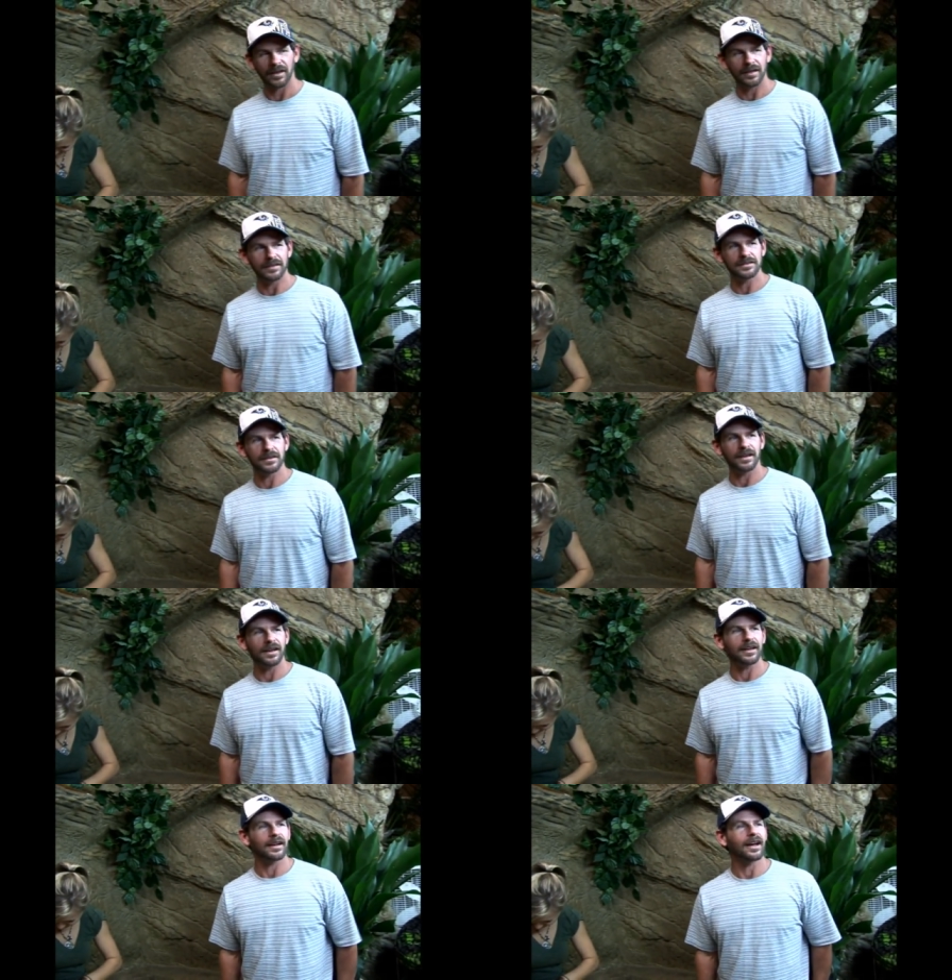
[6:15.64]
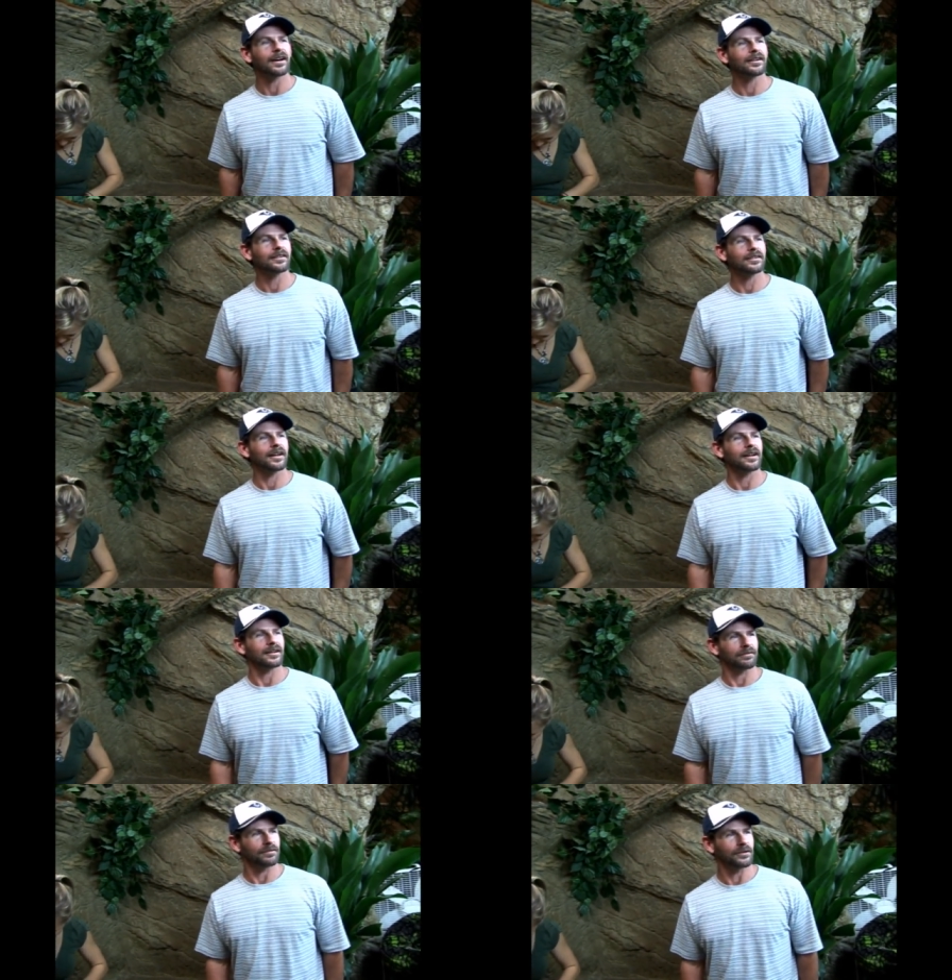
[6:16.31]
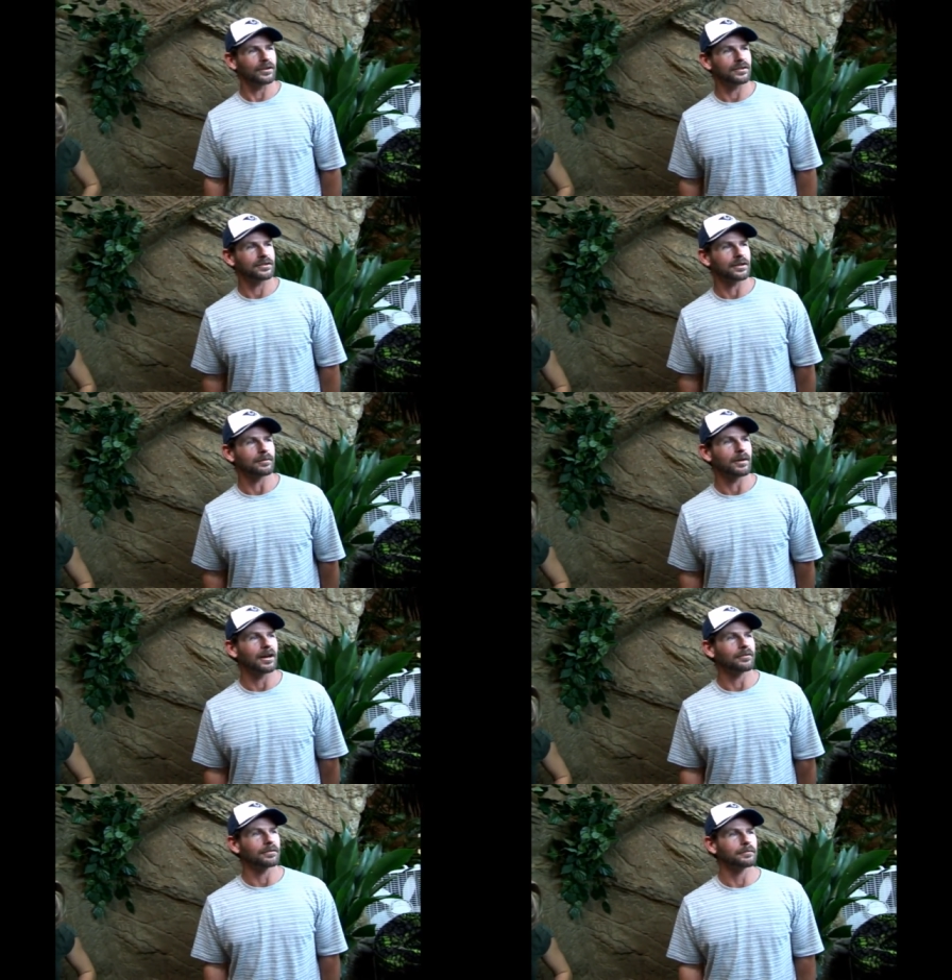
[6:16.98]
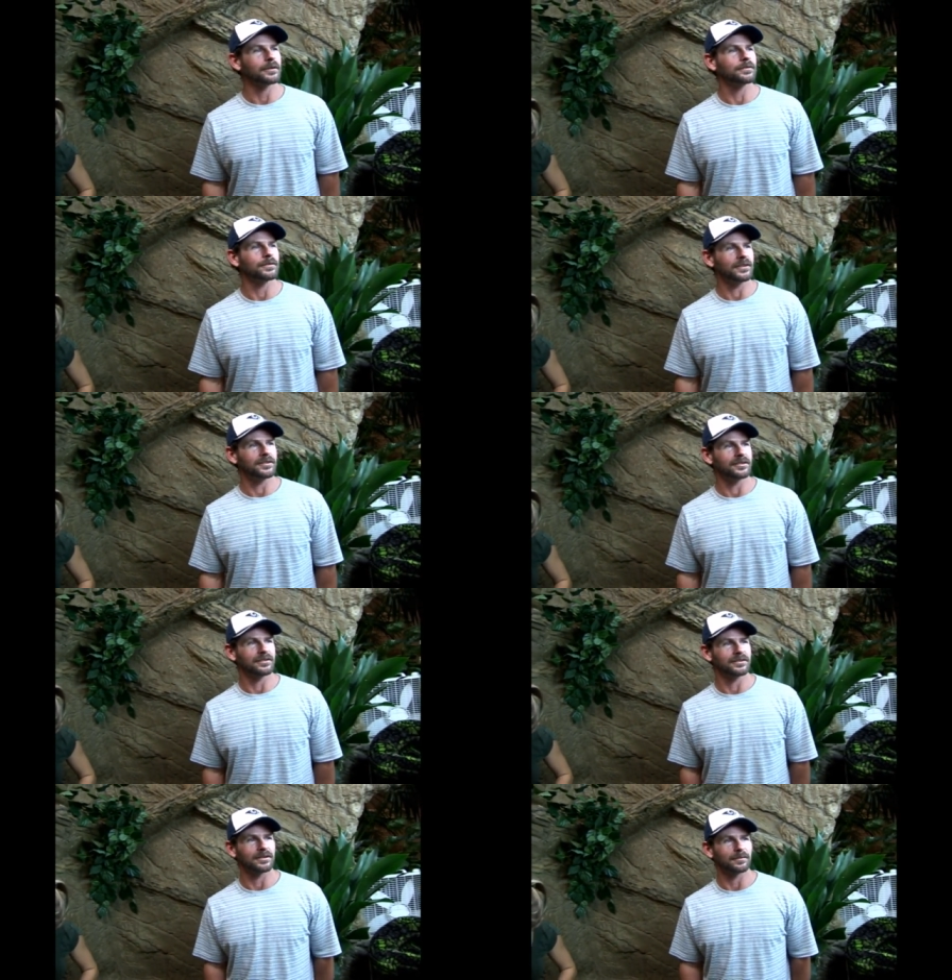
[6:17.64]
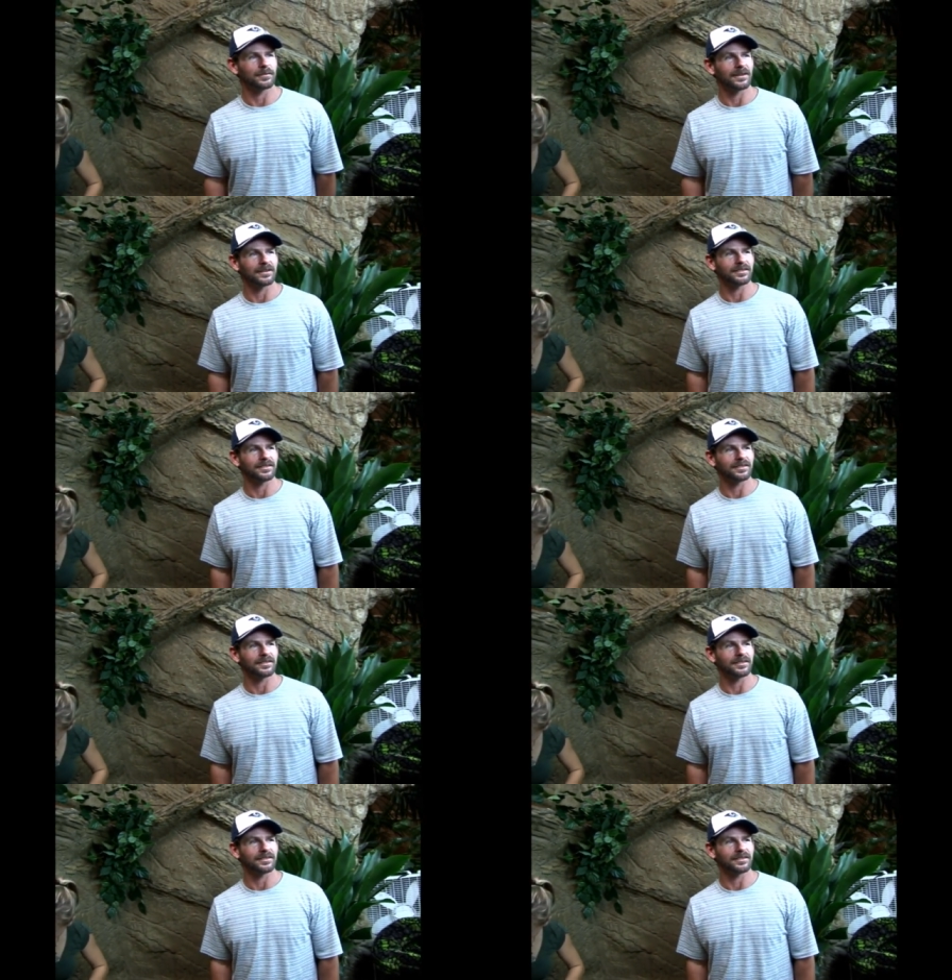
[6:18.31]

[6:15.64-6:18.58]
Hey Jay, how did that footage come out from our fishing trip